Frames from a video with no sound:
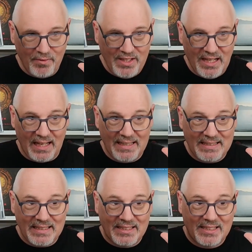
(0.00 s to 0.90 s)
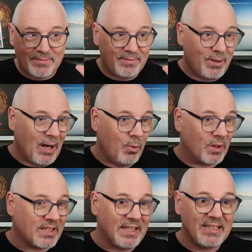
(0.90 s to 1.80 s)
Yeah, it's wow,
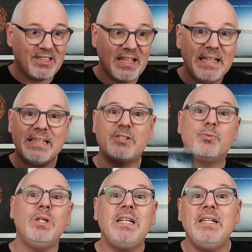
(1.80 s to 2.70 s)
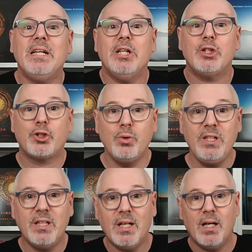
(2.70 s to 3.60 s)
what can I say? It's really, truly